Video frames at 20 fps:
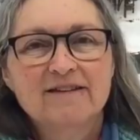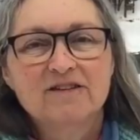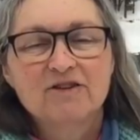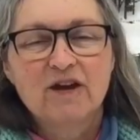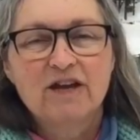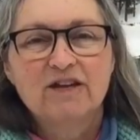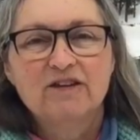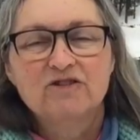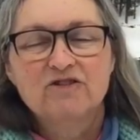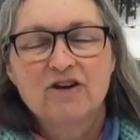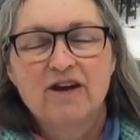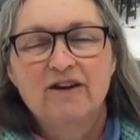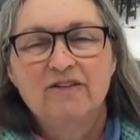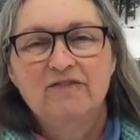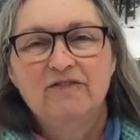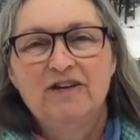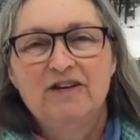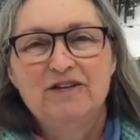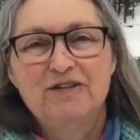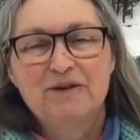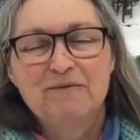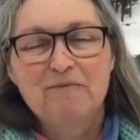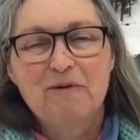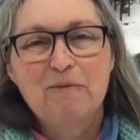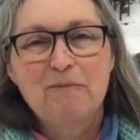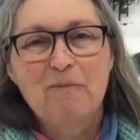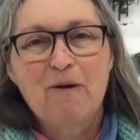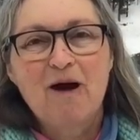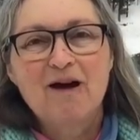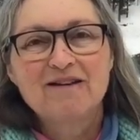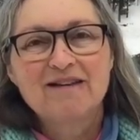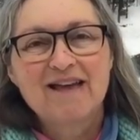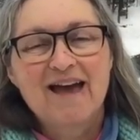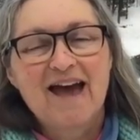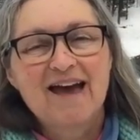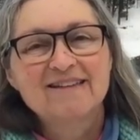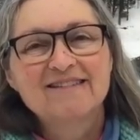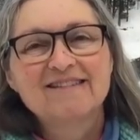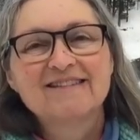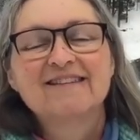so I could try to finish up my
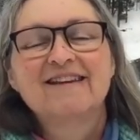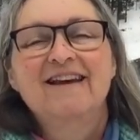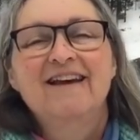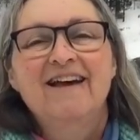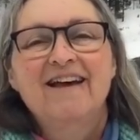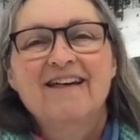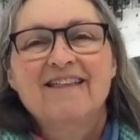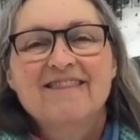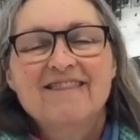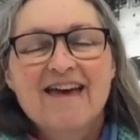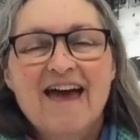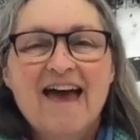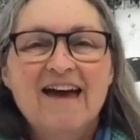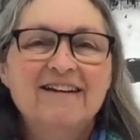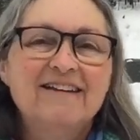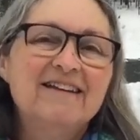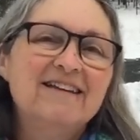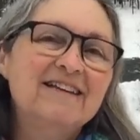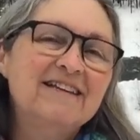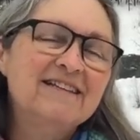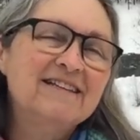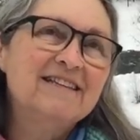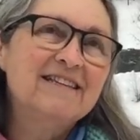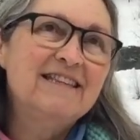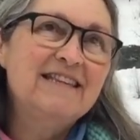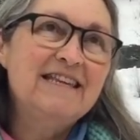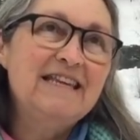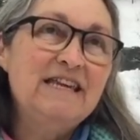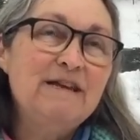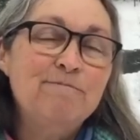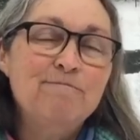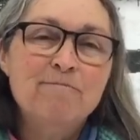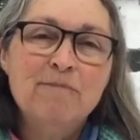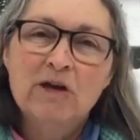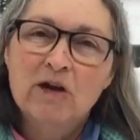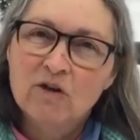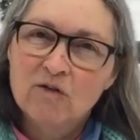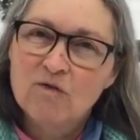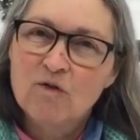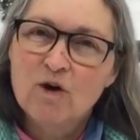podcast. That is the
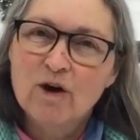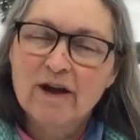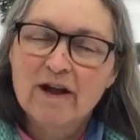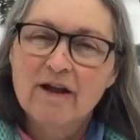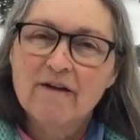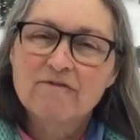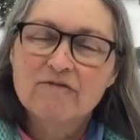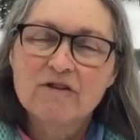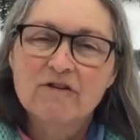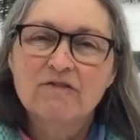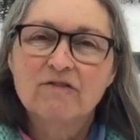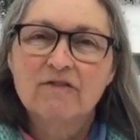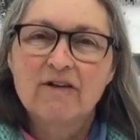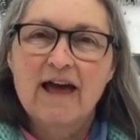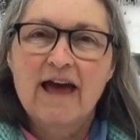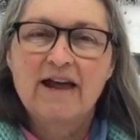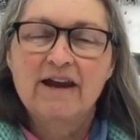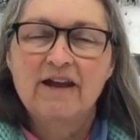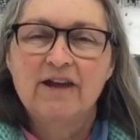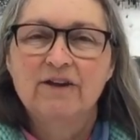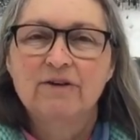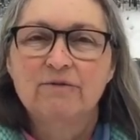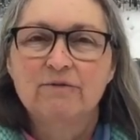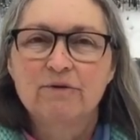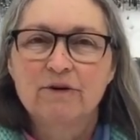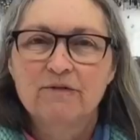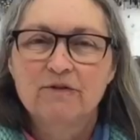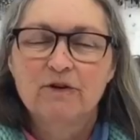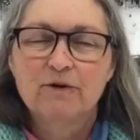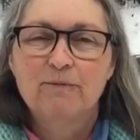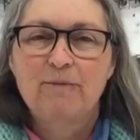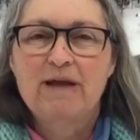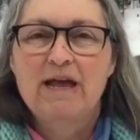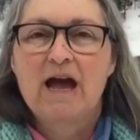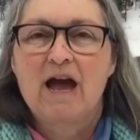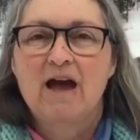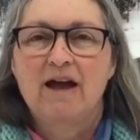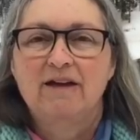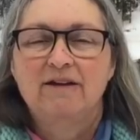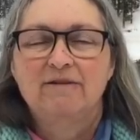Middle Fork of the Flathead River
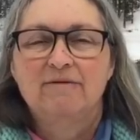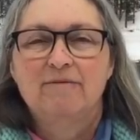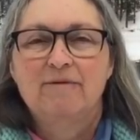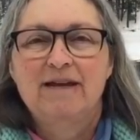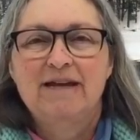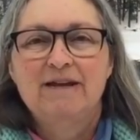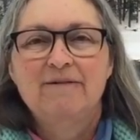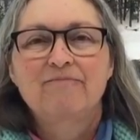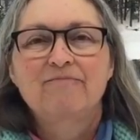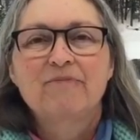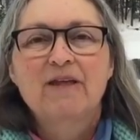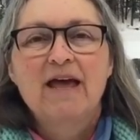behind me.